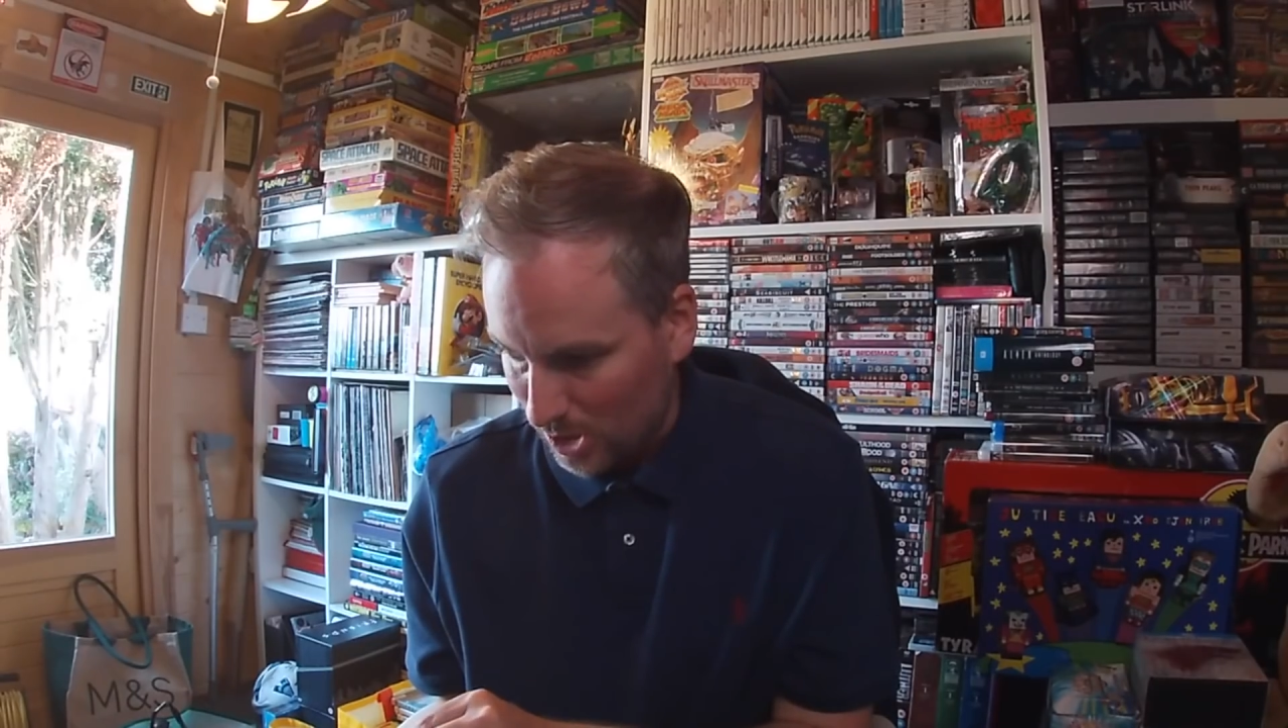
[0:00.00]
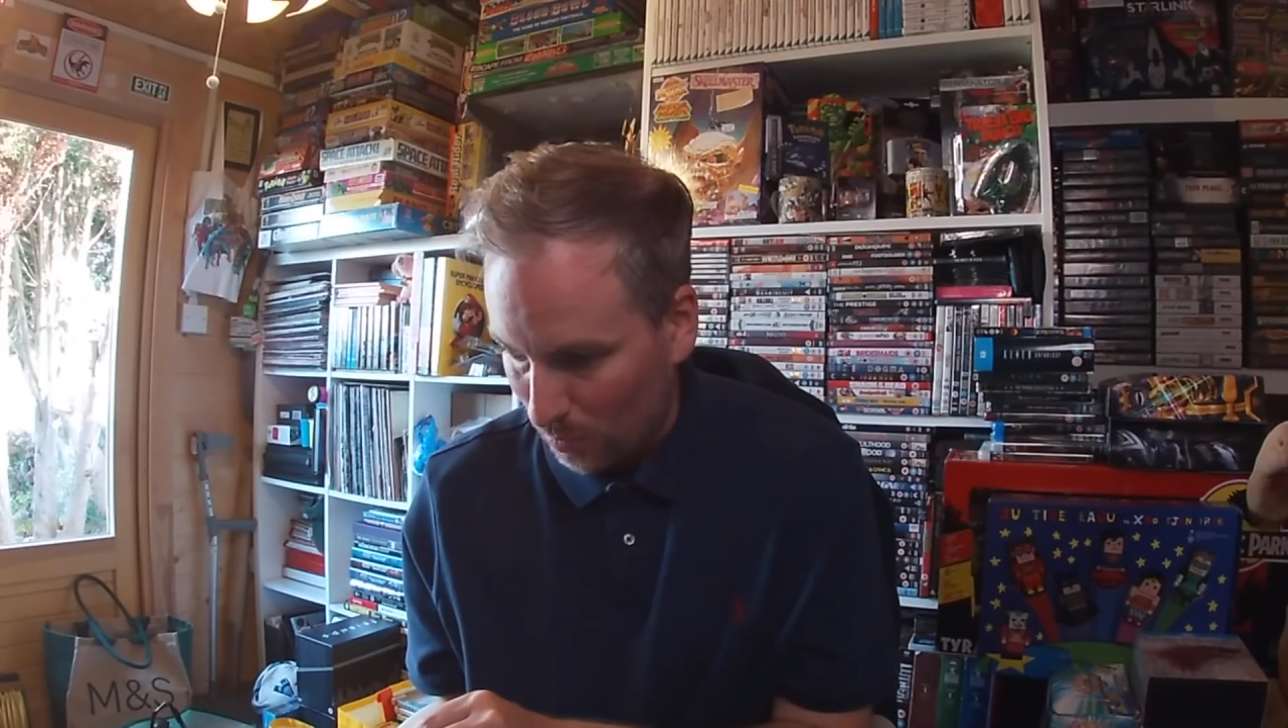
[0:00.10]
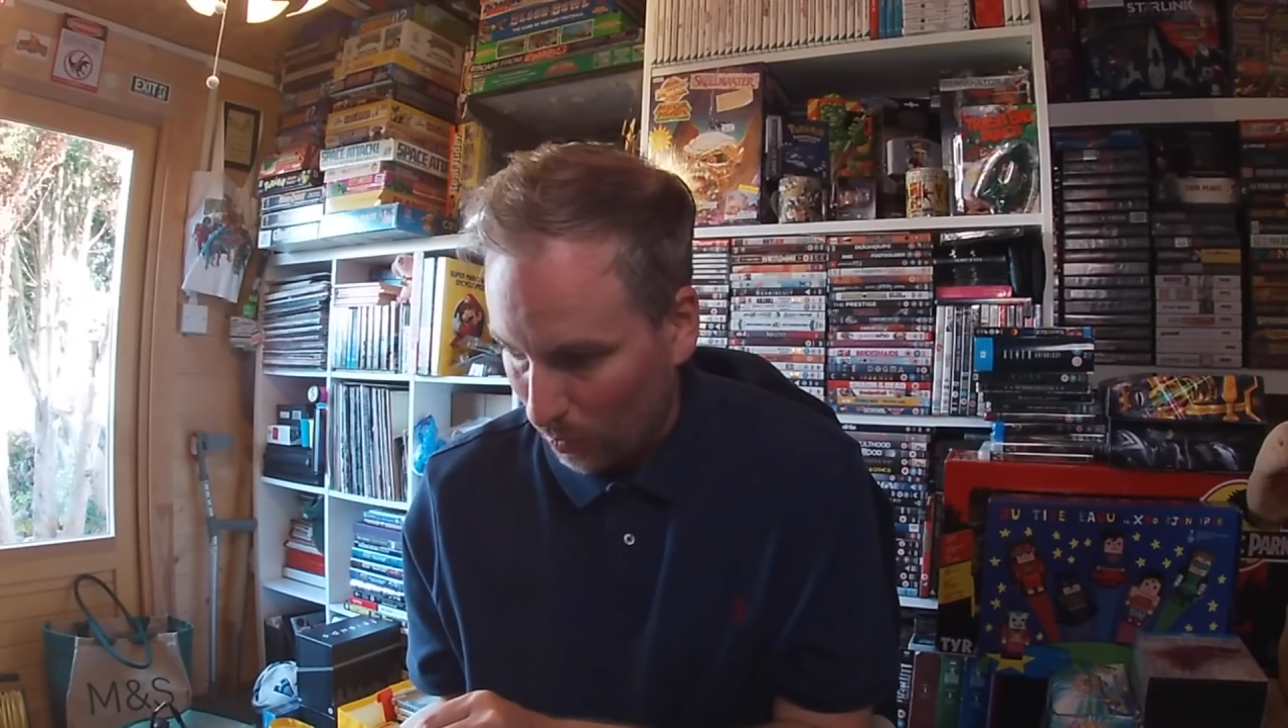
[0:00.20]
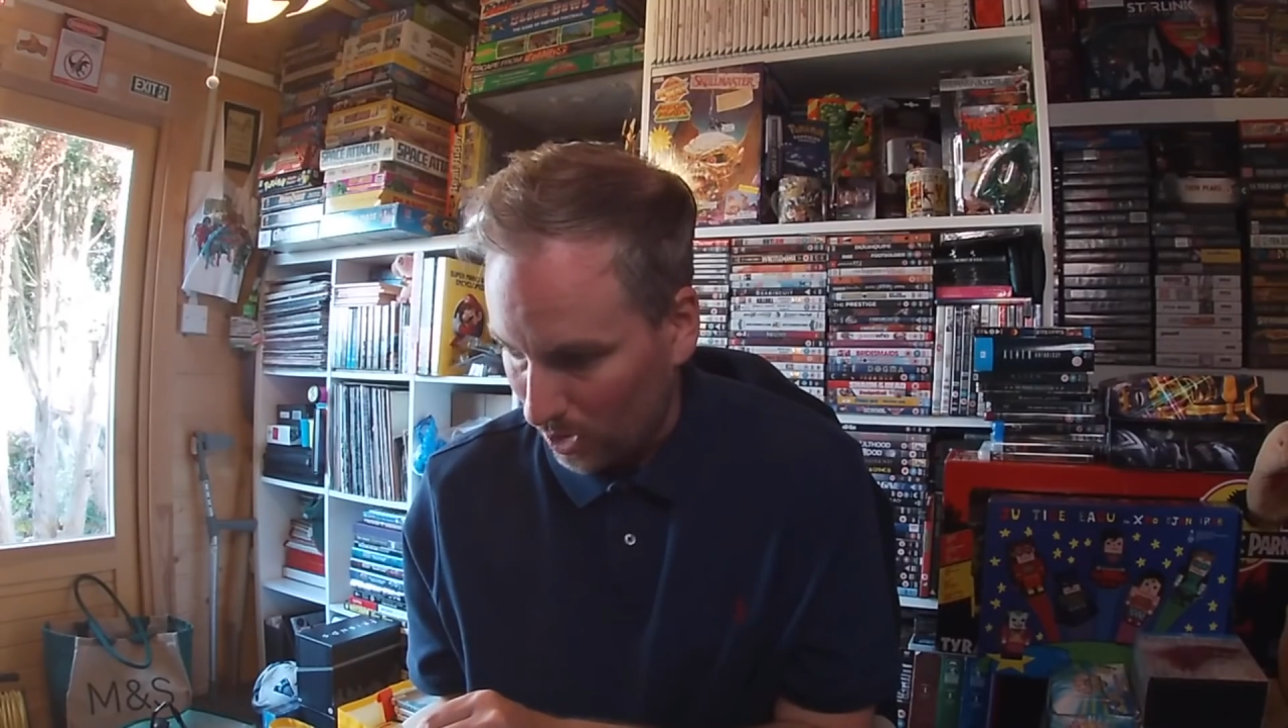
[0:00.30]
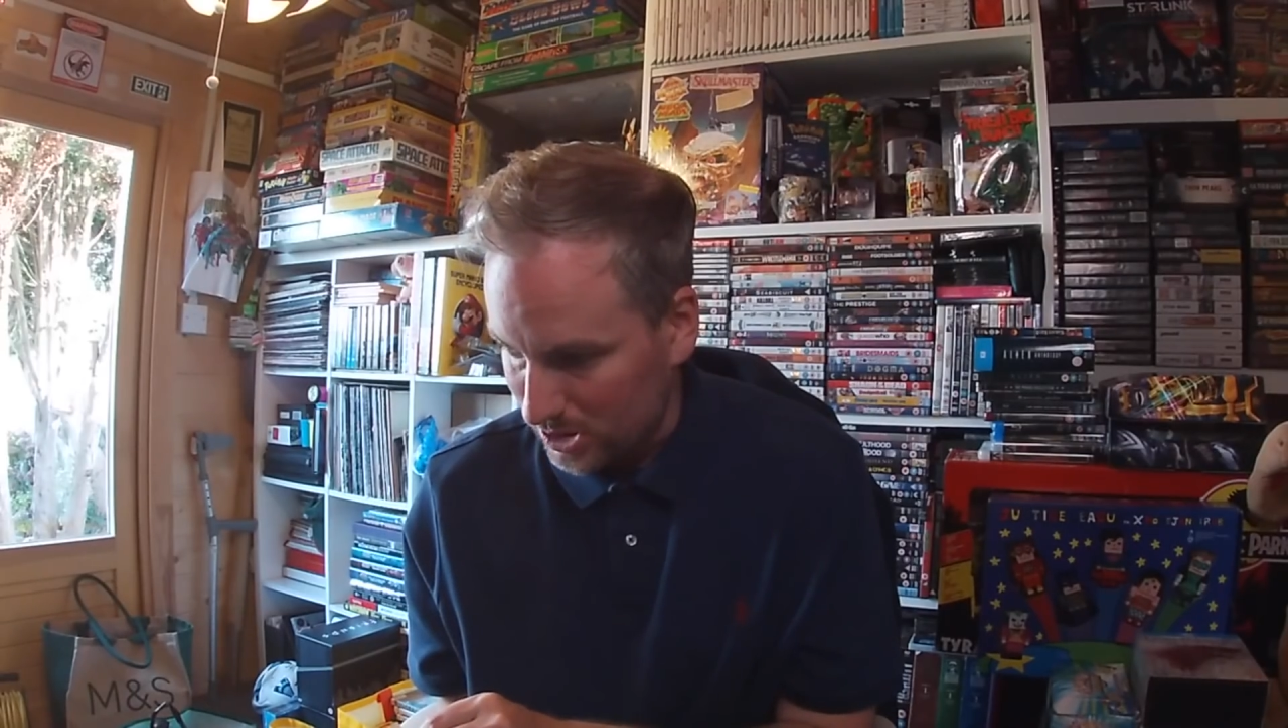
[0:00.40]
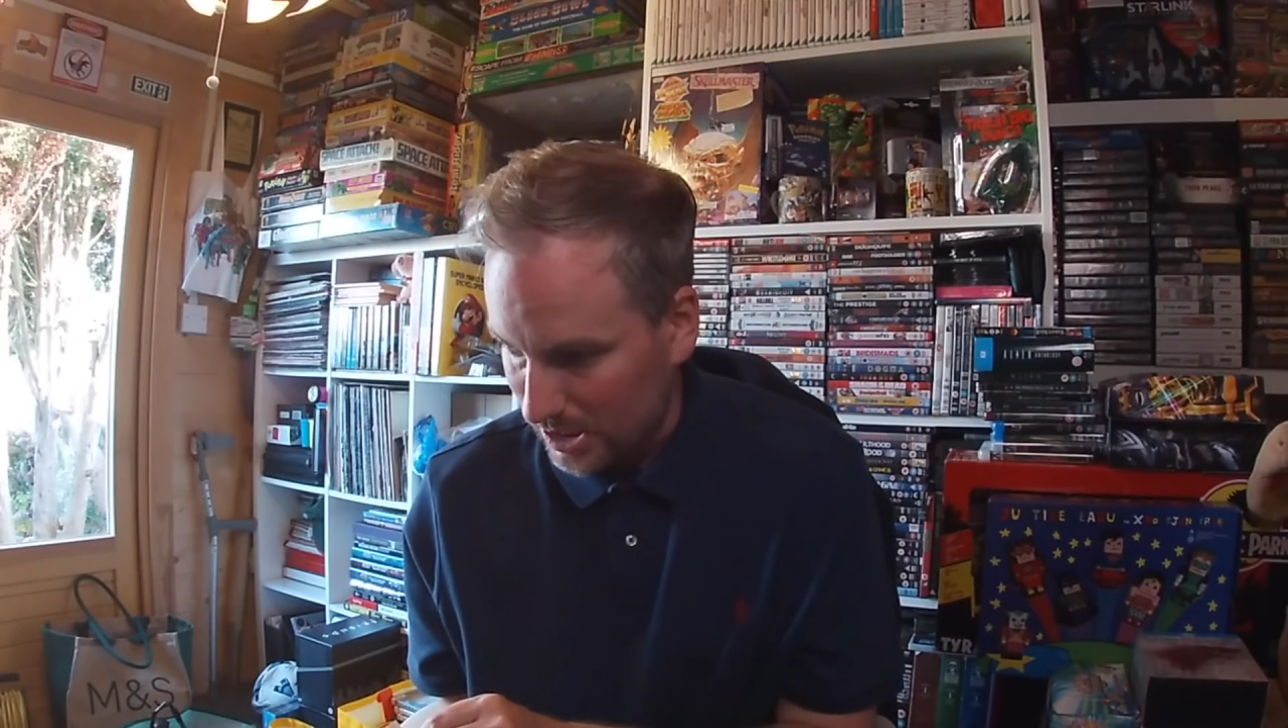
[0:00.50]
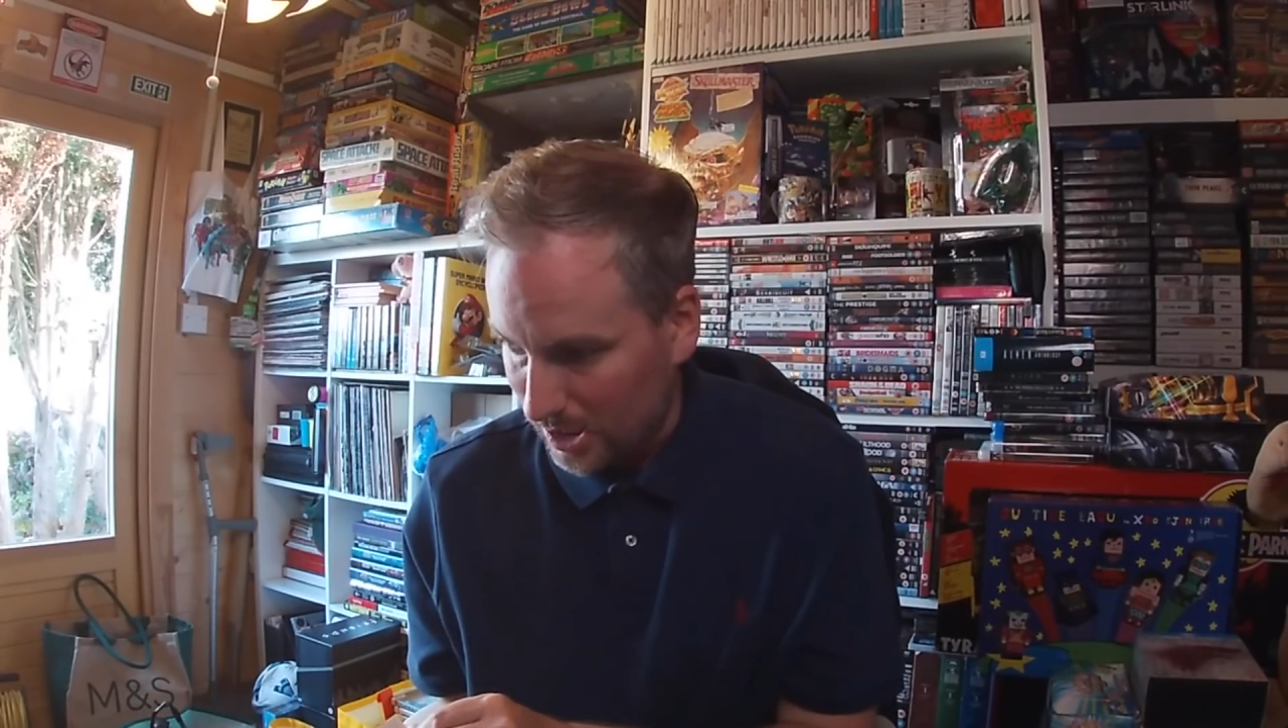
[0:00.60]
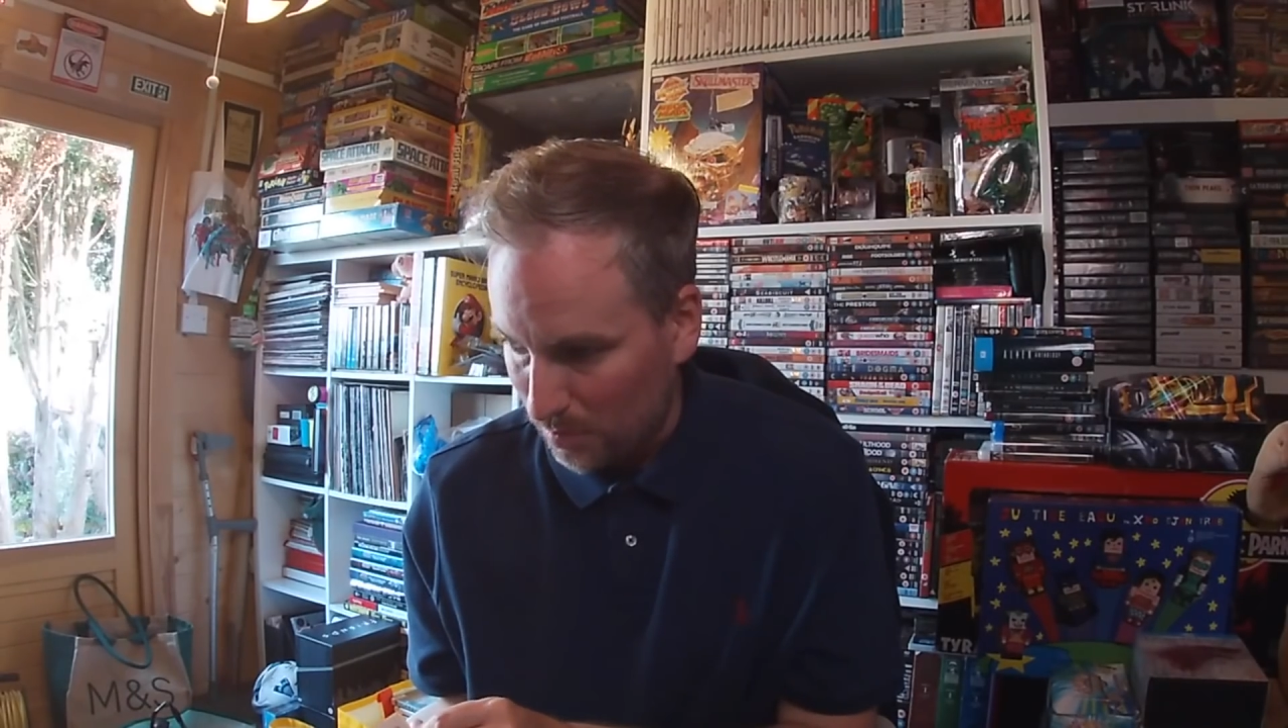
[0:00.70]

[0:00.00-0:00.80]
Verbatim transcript: it was that you